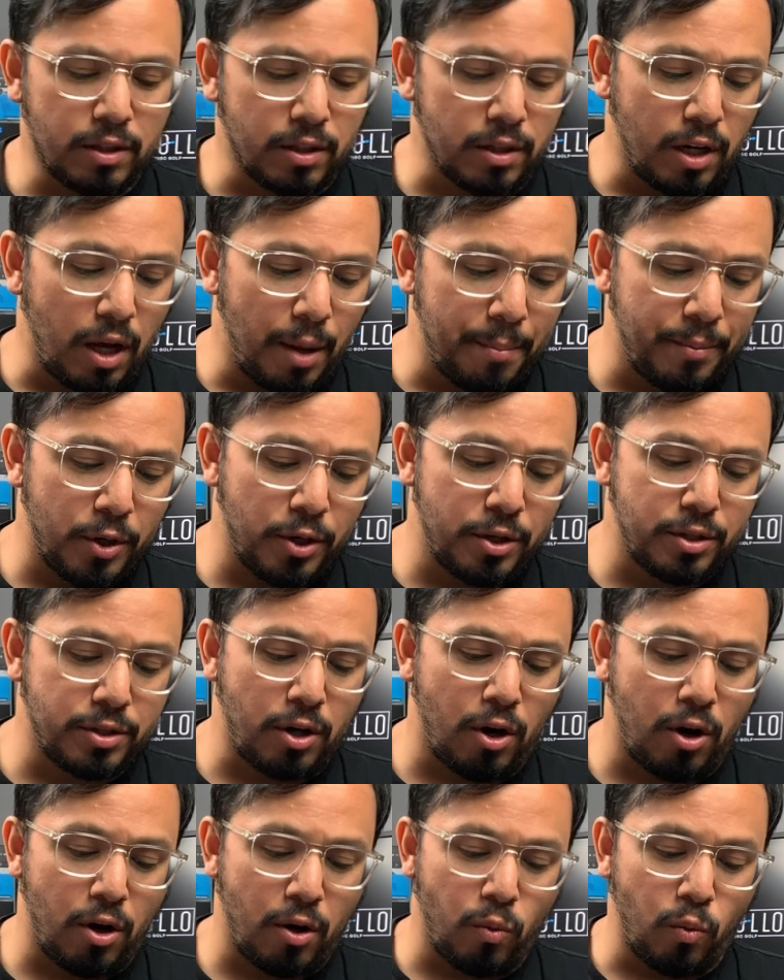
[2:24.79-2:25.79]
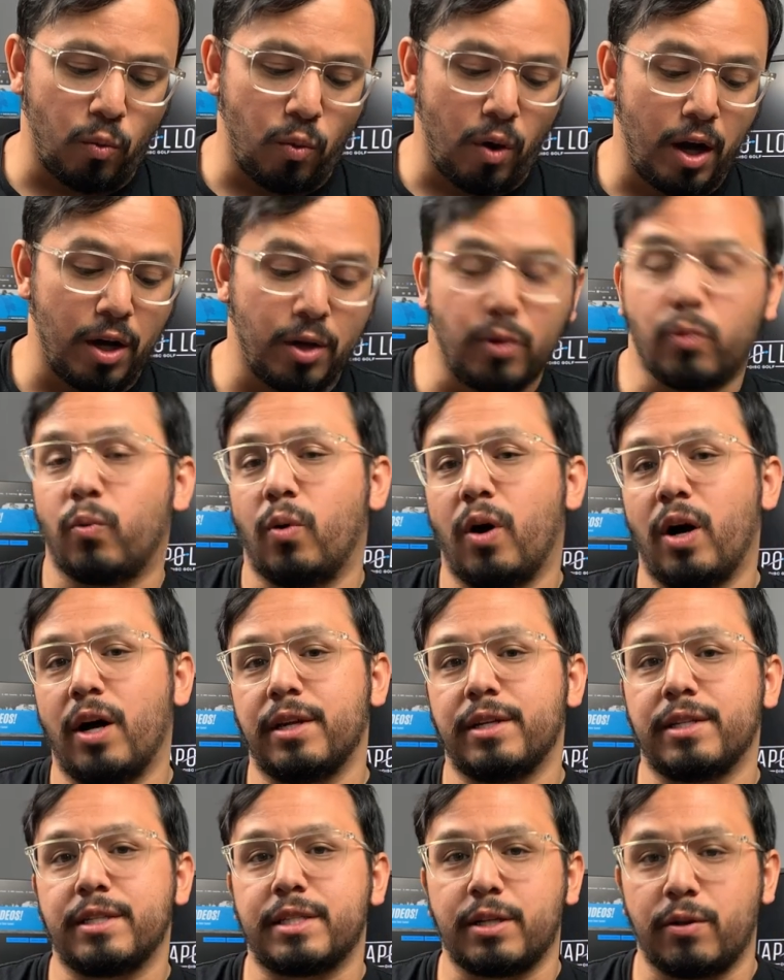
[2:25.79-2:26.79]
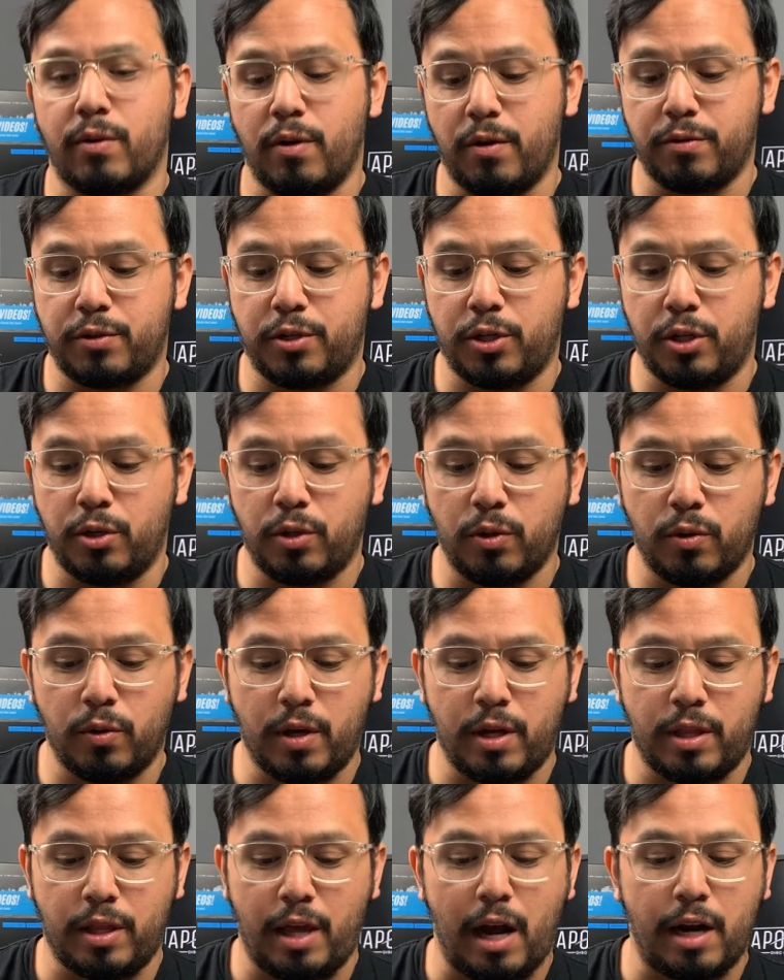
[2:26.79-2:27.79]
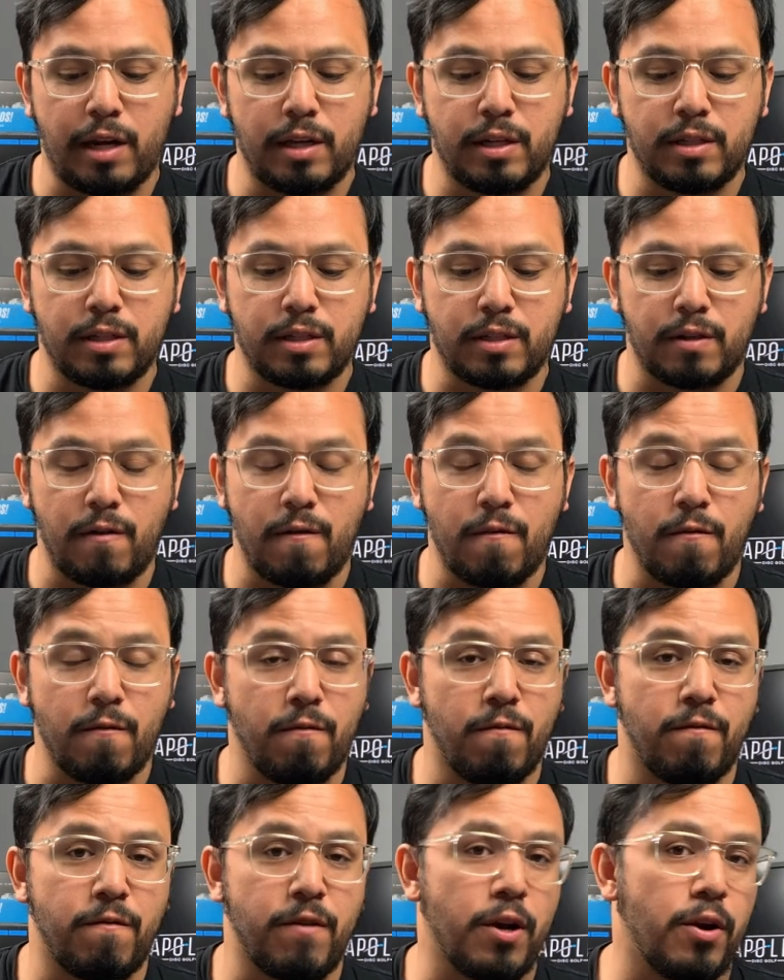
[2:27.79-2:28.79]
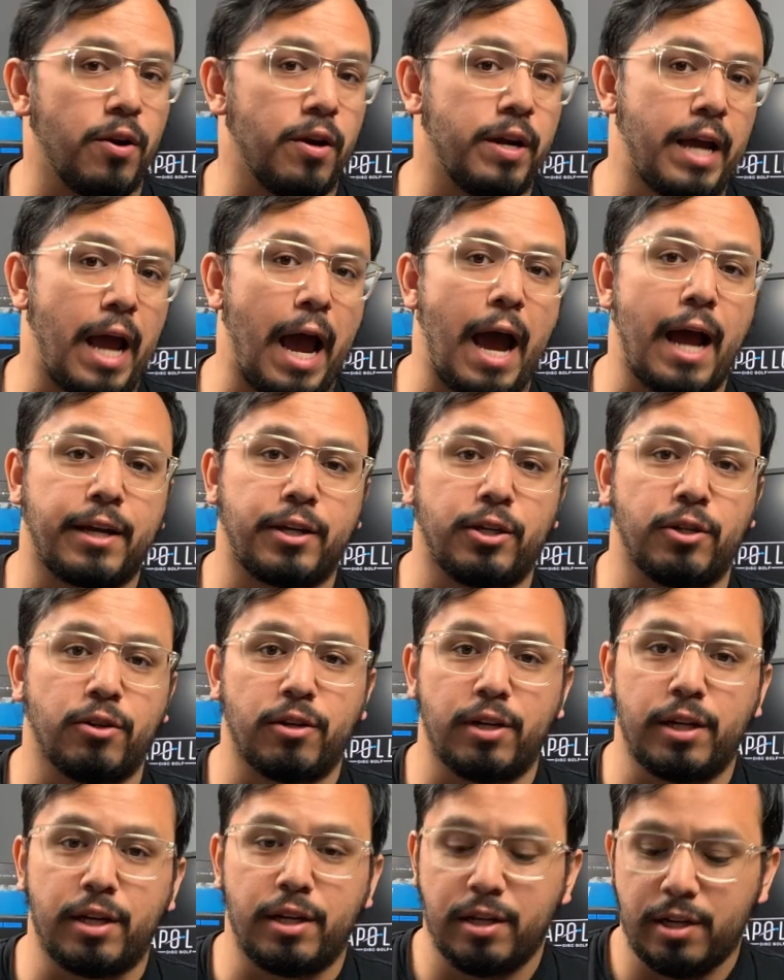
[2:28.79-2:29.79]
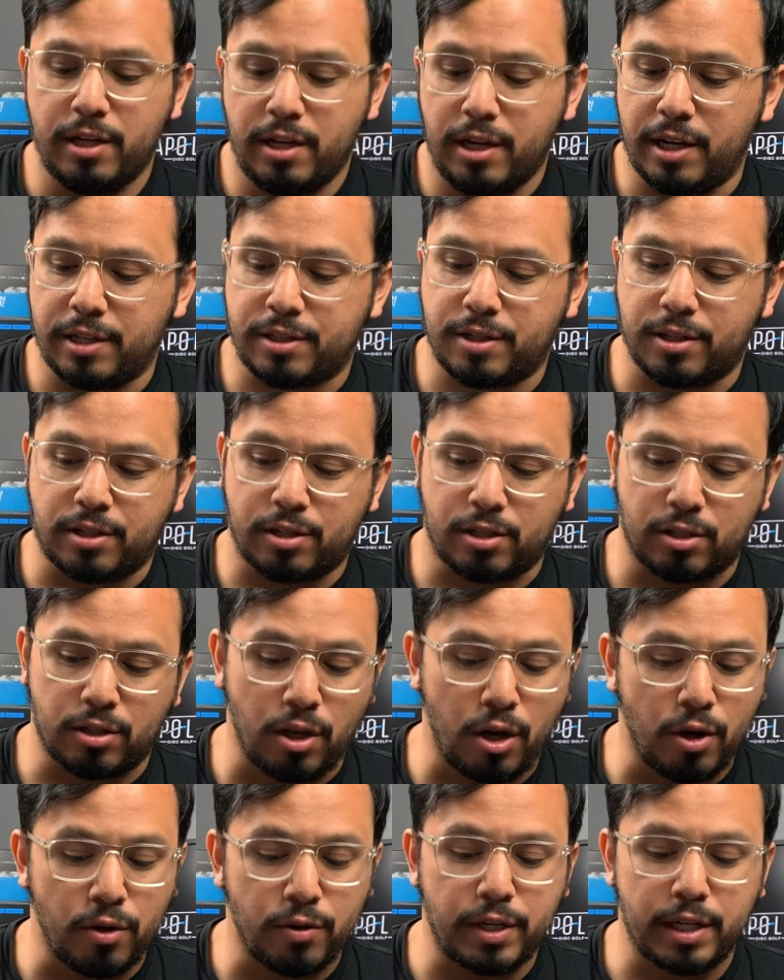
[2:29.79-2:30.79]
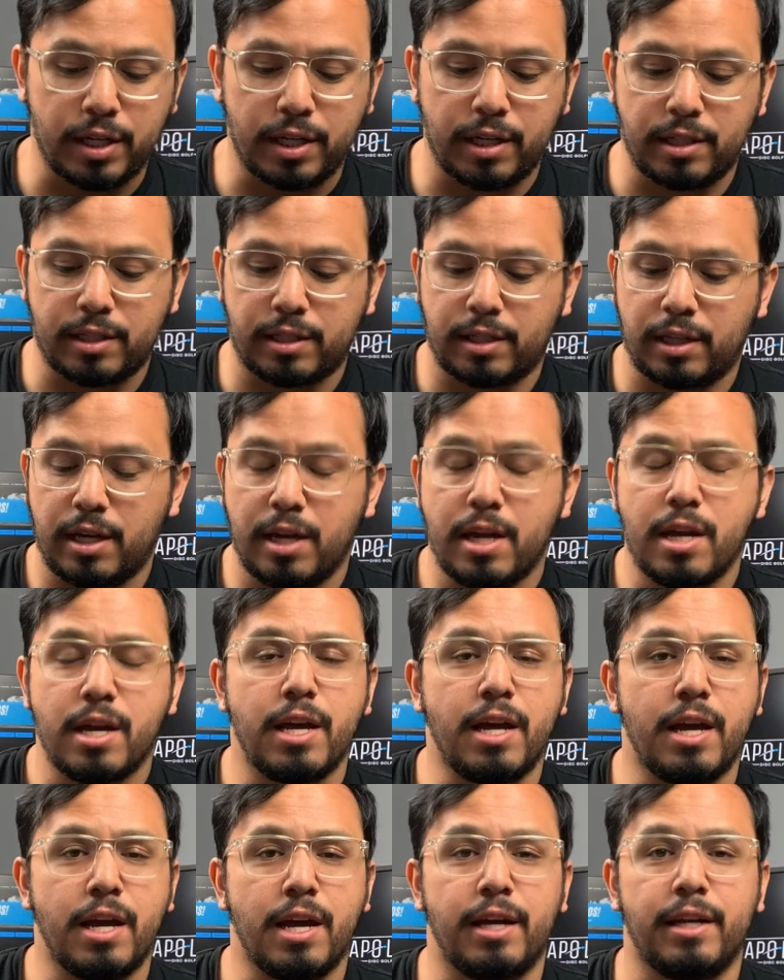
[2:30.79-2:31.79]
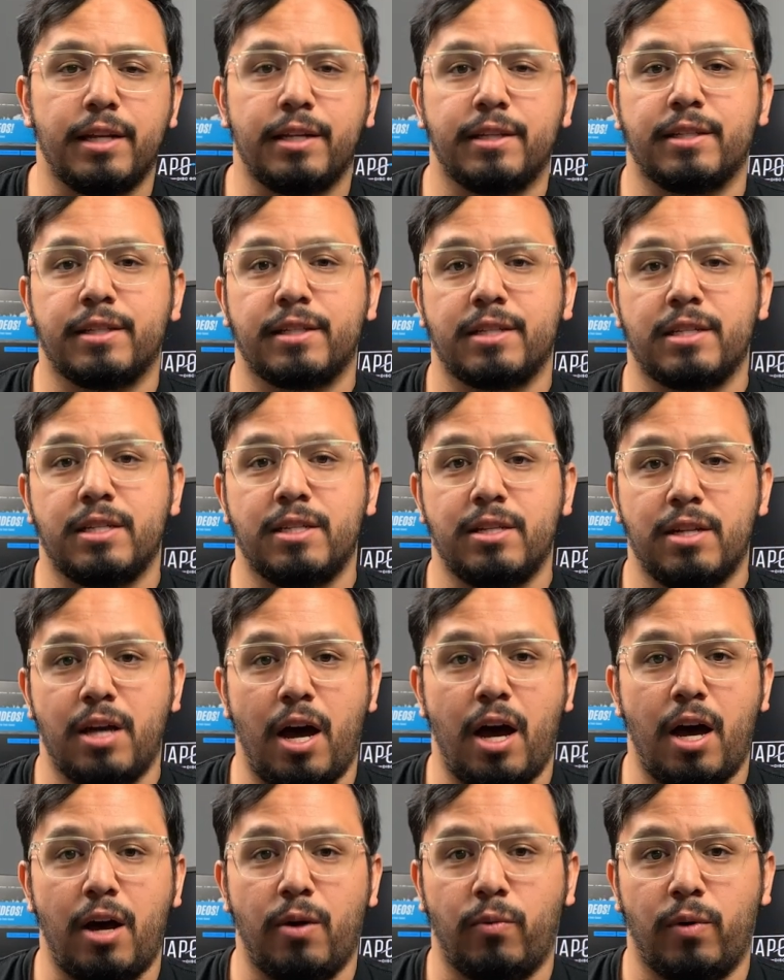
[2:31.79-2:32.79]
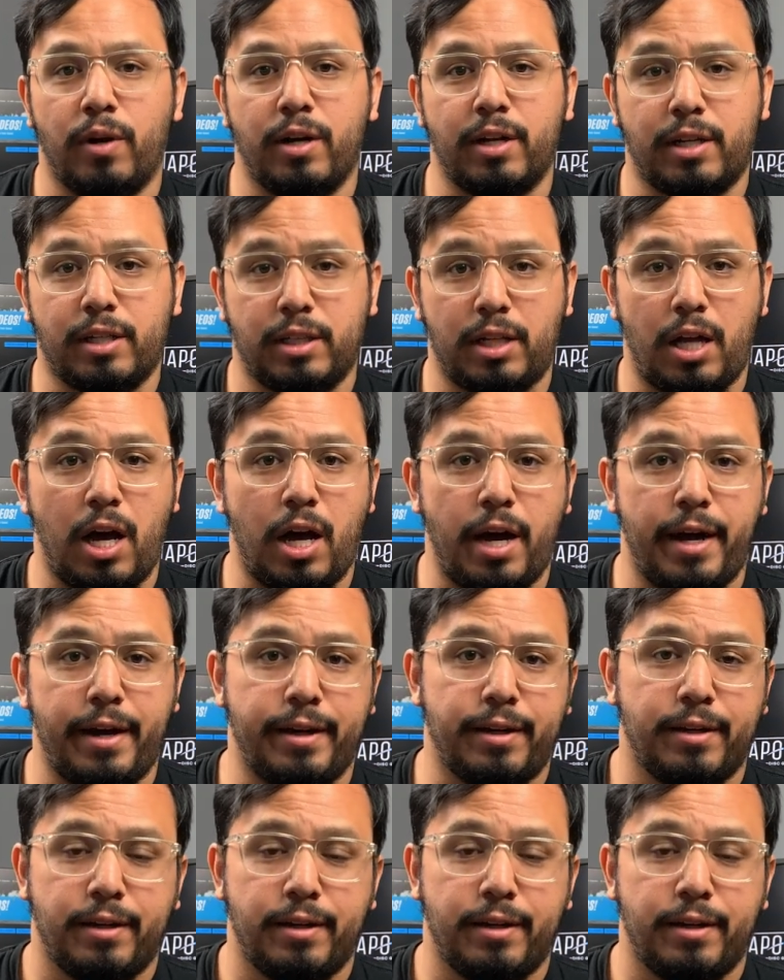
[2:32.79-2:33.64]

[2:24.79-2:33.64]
numbers are 1102, and that is very accurate. It's a slow disc, and it does not want to glide.